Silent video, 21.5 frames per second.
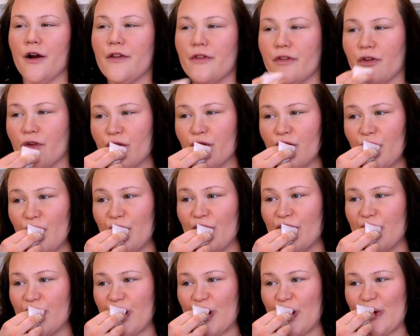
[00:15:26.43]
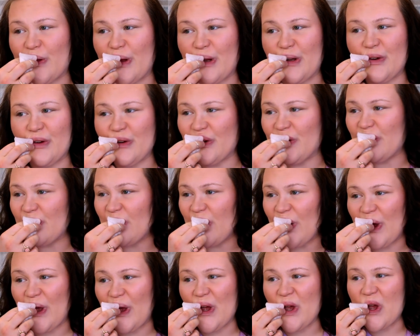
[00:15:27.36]
right, so real quick here, let's just
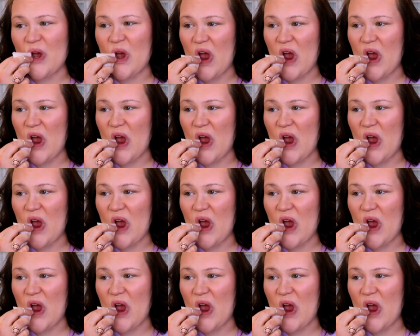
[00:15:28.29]
get